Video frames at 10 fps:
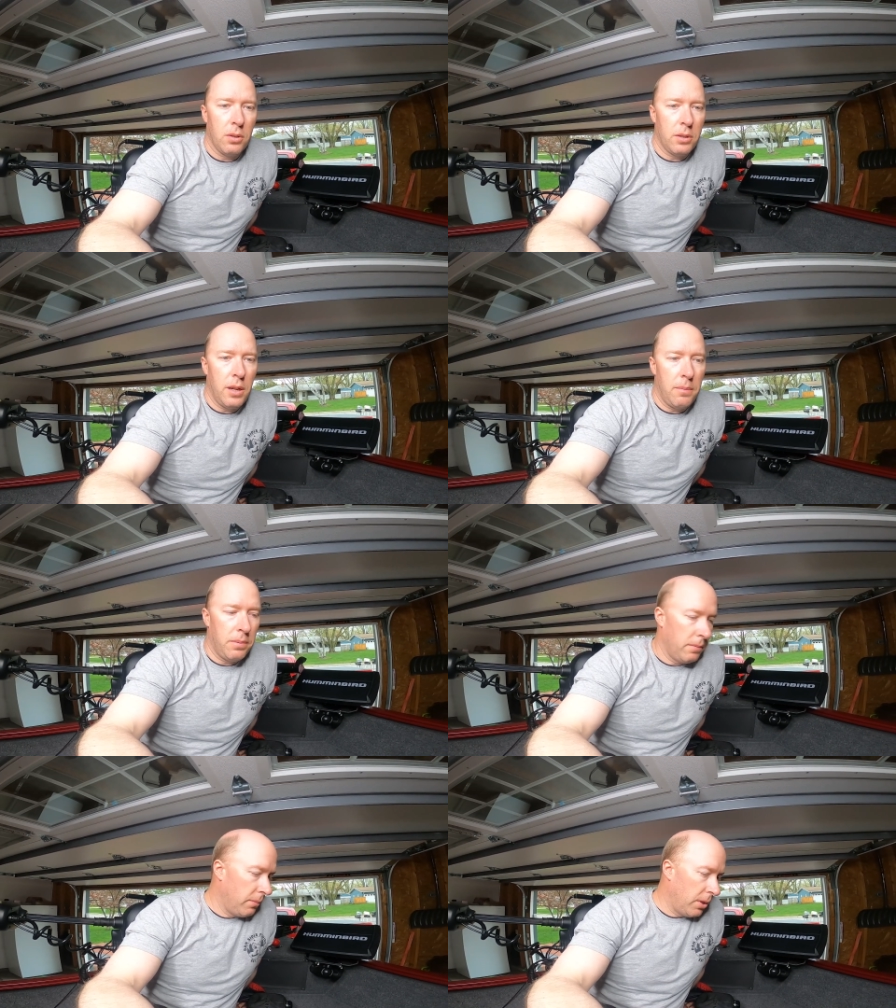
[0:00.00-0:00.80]
hooked
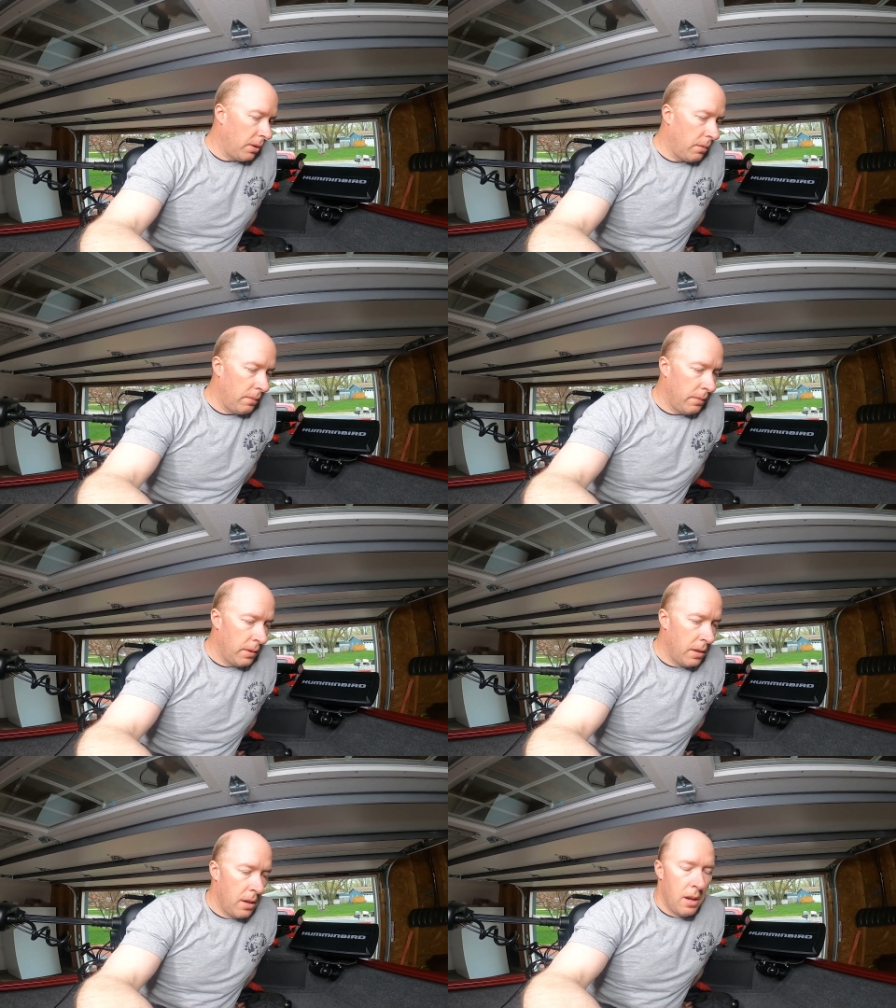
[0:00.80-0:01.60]
up. So
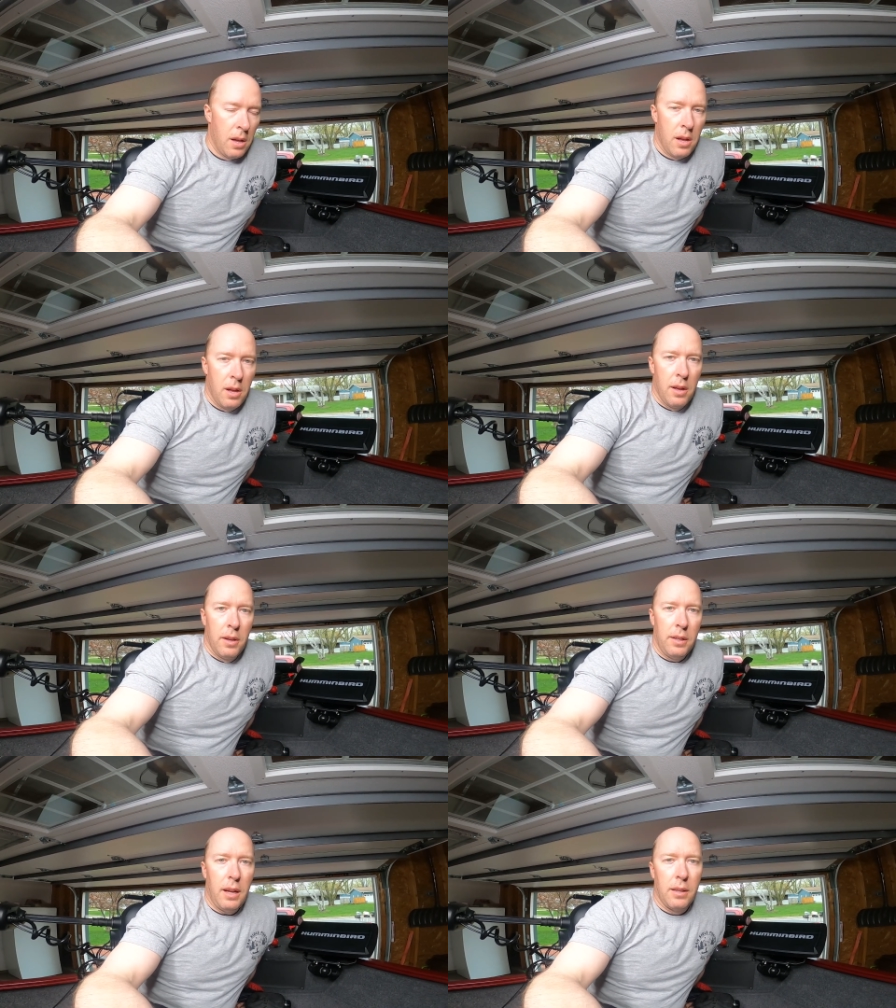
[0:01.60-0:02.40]

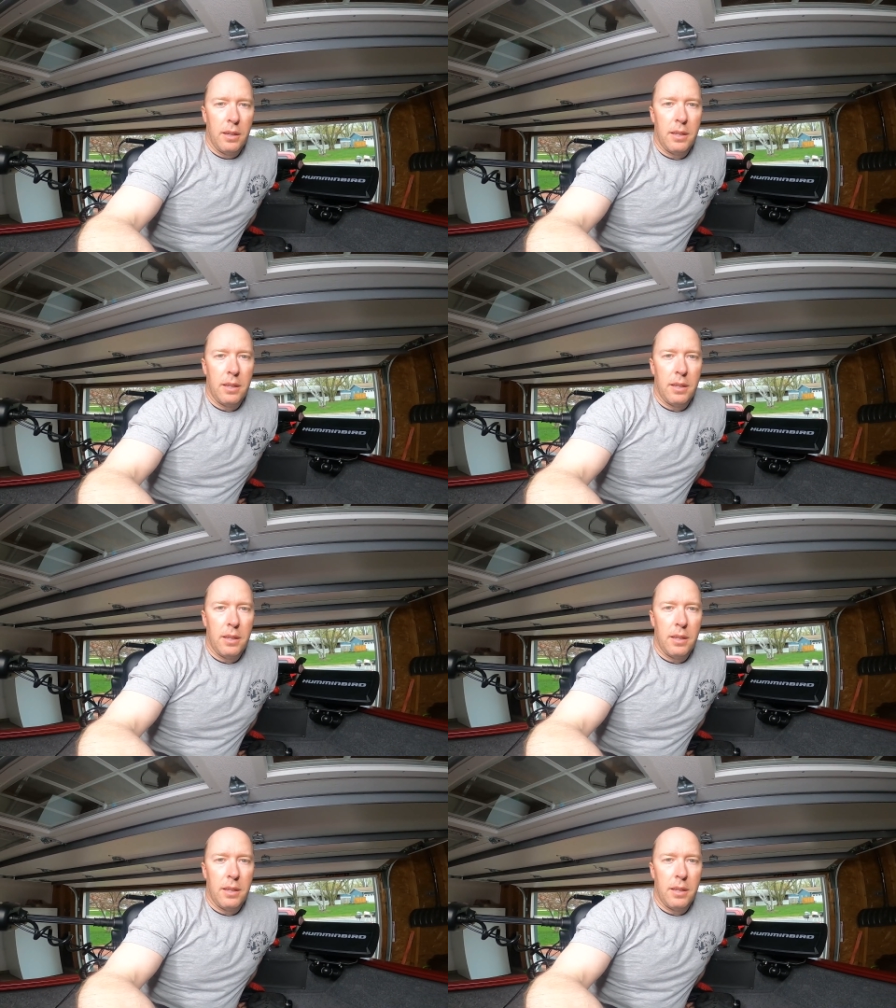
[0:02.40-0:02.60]
yeah,